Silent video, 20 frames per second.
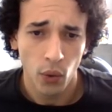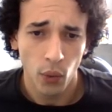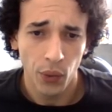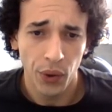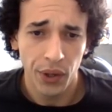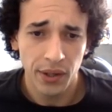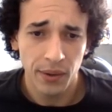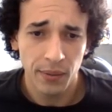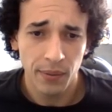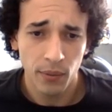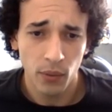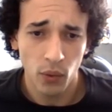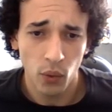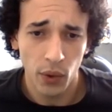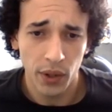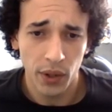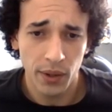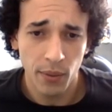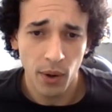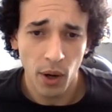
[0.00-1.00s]
When
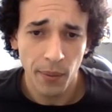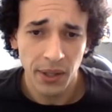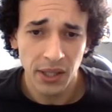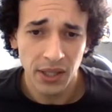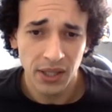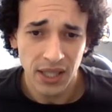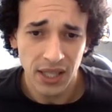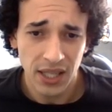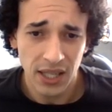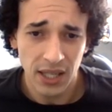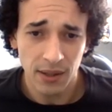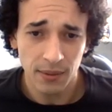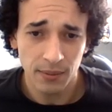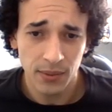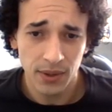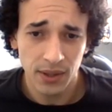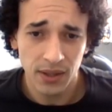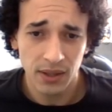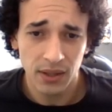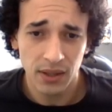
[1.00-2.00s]
the moment
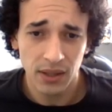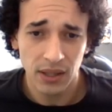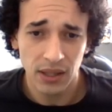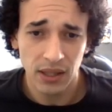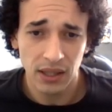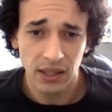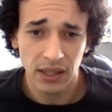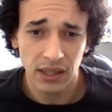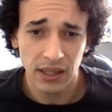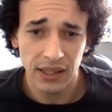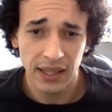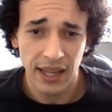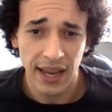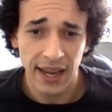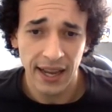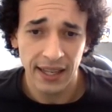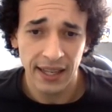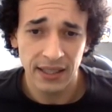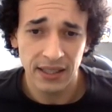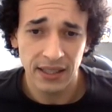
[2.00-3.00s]
comes
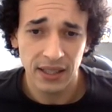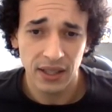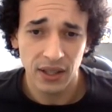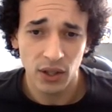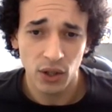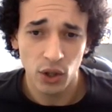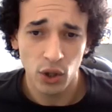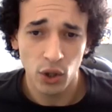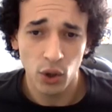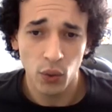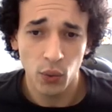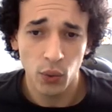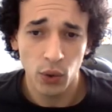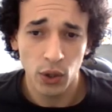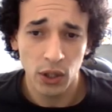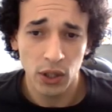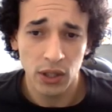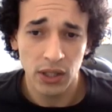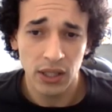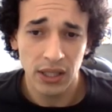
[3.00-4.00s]
that you
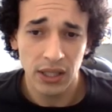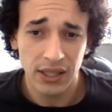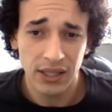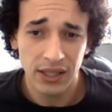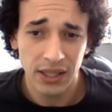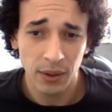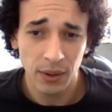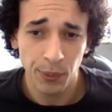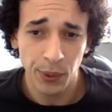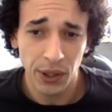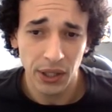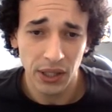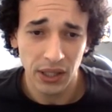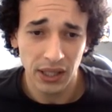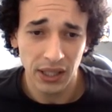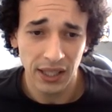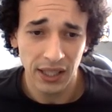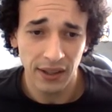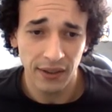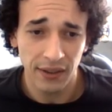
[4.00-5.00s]
would
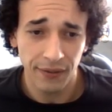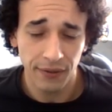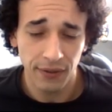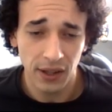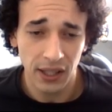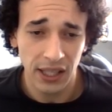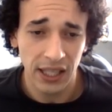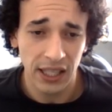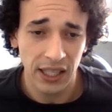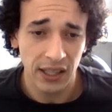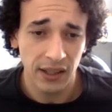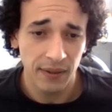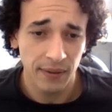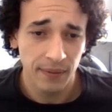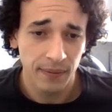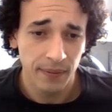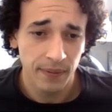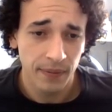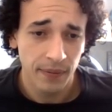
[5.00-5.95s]
typically flee,